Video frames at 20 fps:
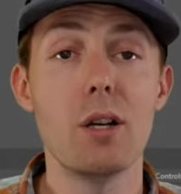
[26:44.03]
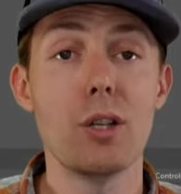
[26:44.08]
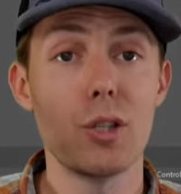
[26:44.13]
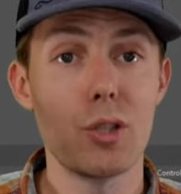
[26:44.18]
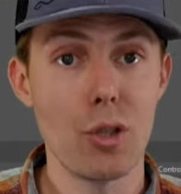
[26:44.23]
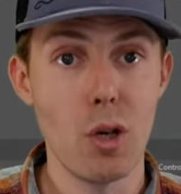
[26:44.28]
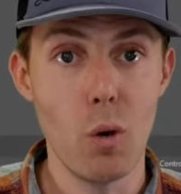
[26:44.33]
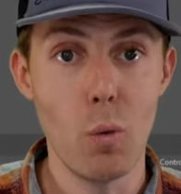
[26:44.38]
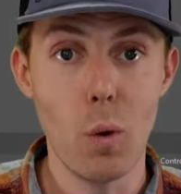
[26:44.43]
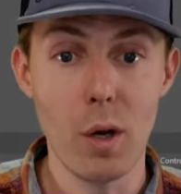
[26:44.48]

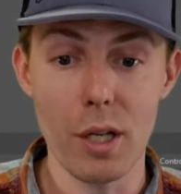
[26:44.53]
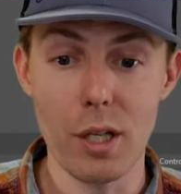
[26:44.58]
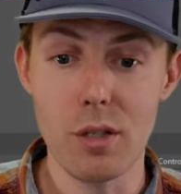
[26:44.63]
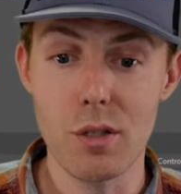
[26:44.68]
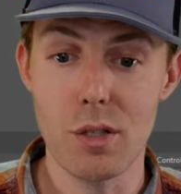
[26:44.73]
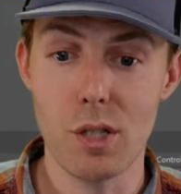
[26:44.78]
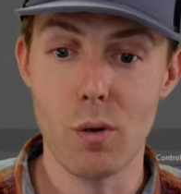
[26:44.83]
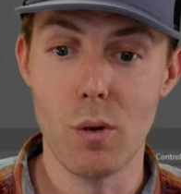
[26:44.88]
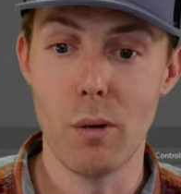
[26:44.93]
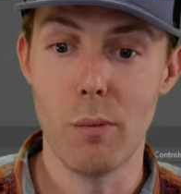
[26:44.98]
So what do
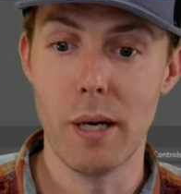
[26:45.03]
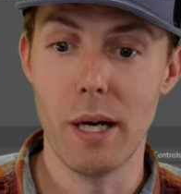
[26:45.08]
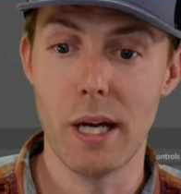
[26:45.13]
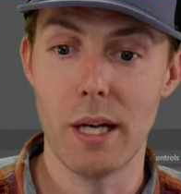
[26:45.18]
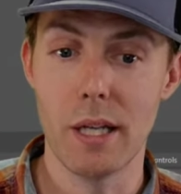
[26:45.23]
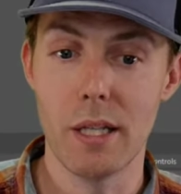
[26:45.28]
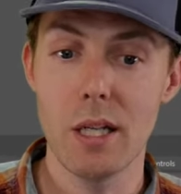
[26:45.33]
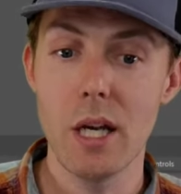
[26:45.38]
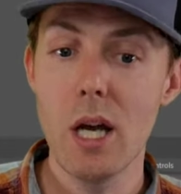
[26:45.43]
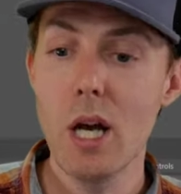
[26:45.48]
you do
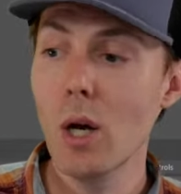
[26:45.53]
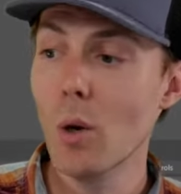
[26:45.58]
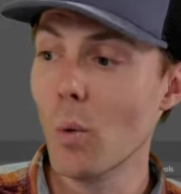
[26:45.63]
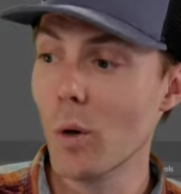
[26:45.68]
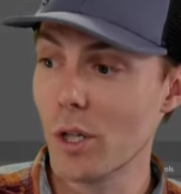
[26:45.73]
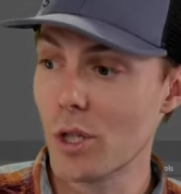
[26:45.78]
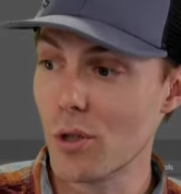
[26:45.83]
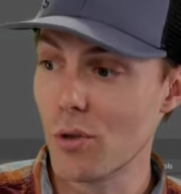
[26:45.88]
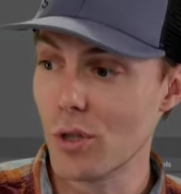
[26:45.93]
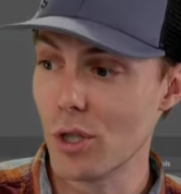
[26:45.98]
about it?
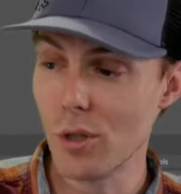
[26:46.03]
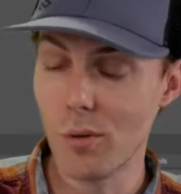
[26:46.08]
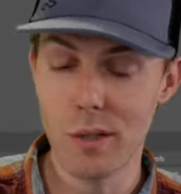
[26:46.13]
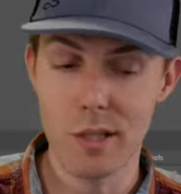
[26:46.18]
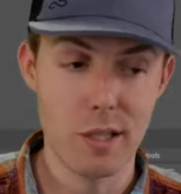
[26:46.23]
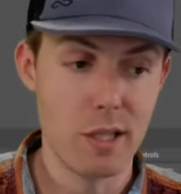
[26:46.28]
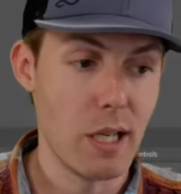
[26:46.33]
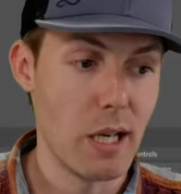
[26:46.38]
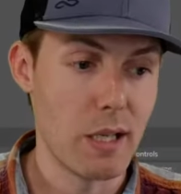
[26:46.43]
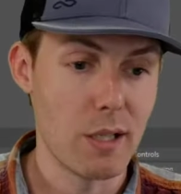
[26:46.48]
What you do
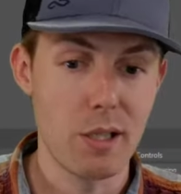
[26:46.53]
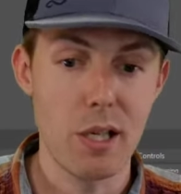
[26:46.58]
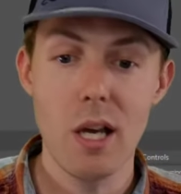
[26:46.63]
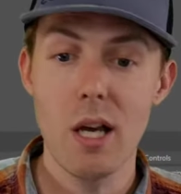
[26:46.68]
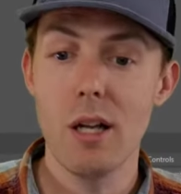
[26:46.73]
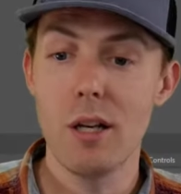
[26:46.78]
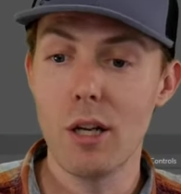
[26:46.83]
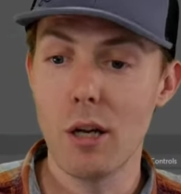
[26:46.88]
is this.